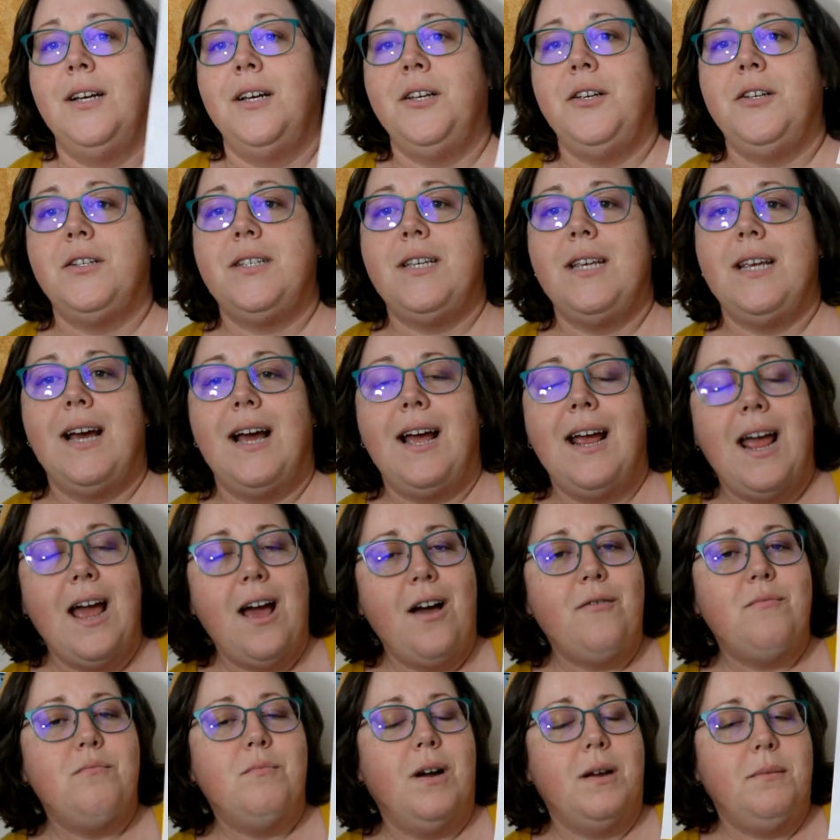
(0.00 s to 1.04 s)
You see, I
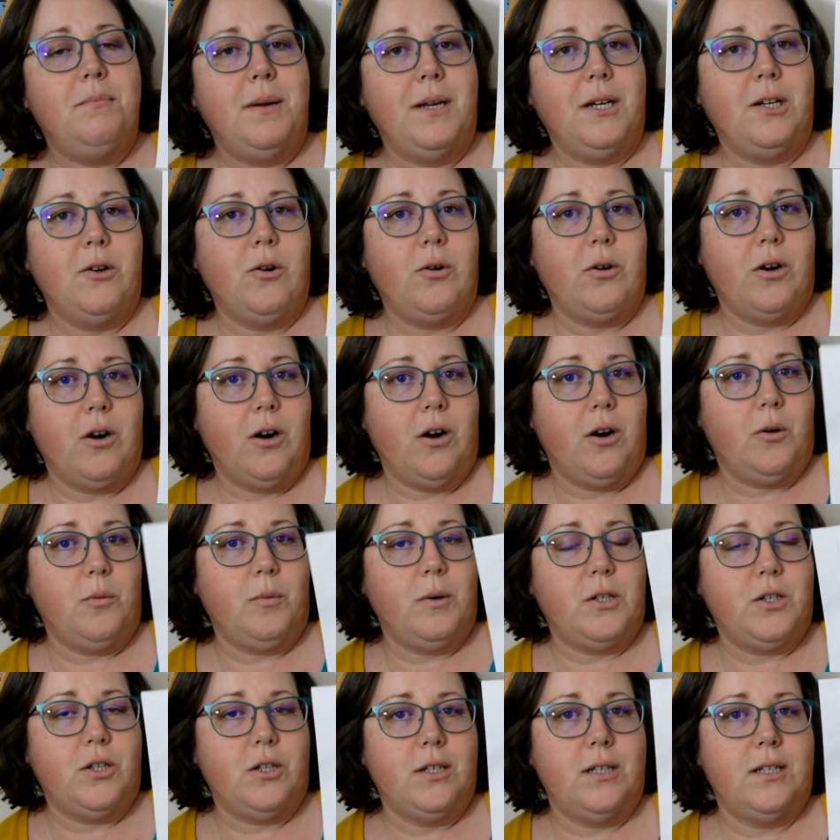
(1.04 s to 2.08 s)
have my bingo card,
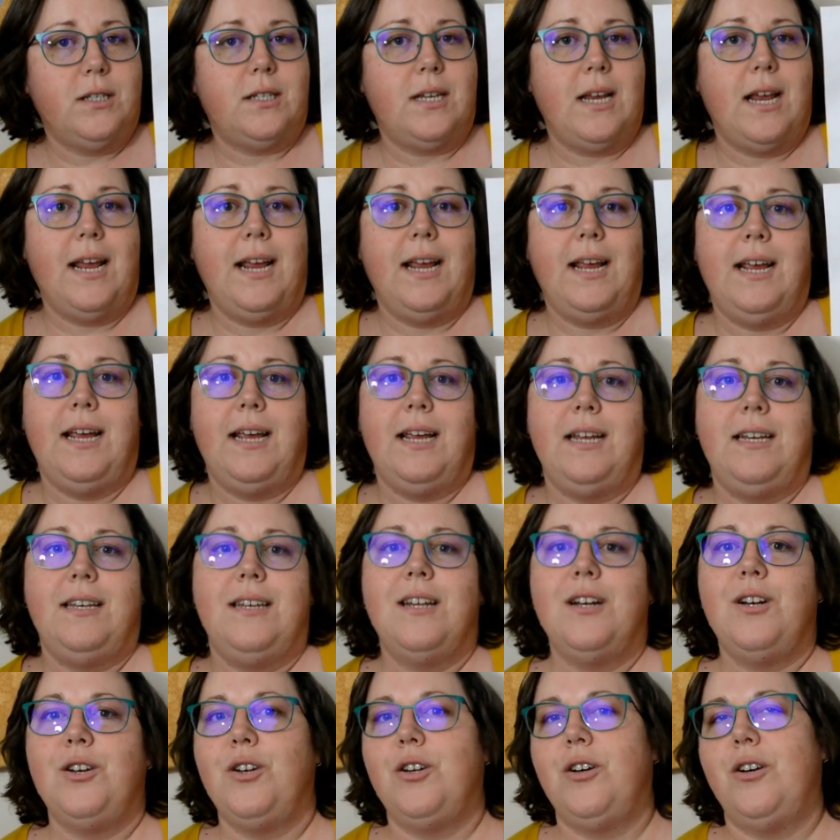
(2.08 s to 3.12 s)
which is a
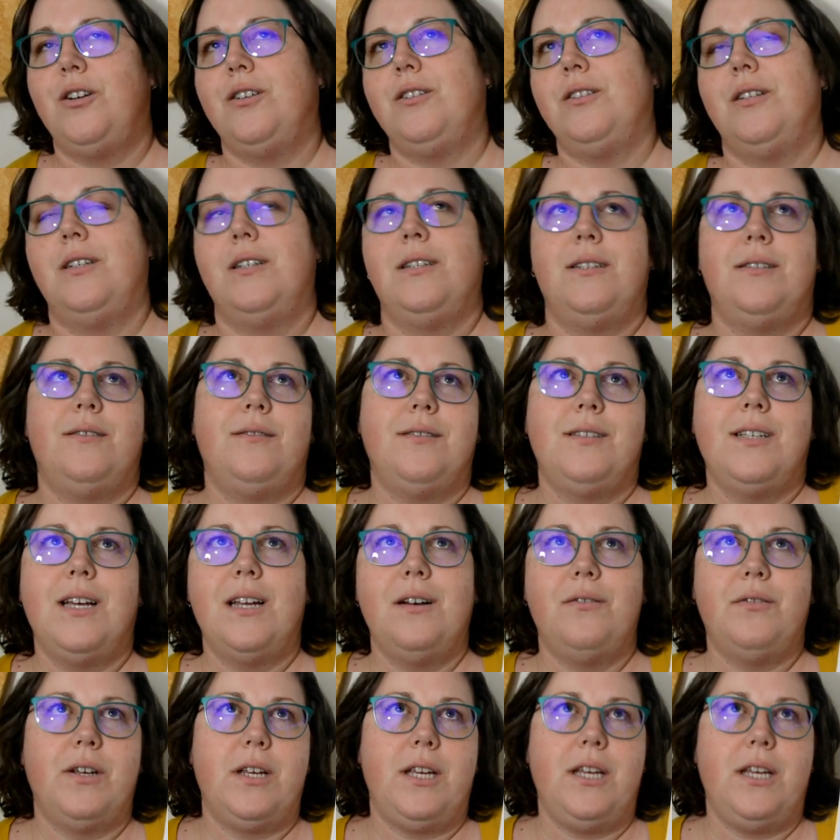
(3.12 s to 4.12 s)
knit-along, kind of a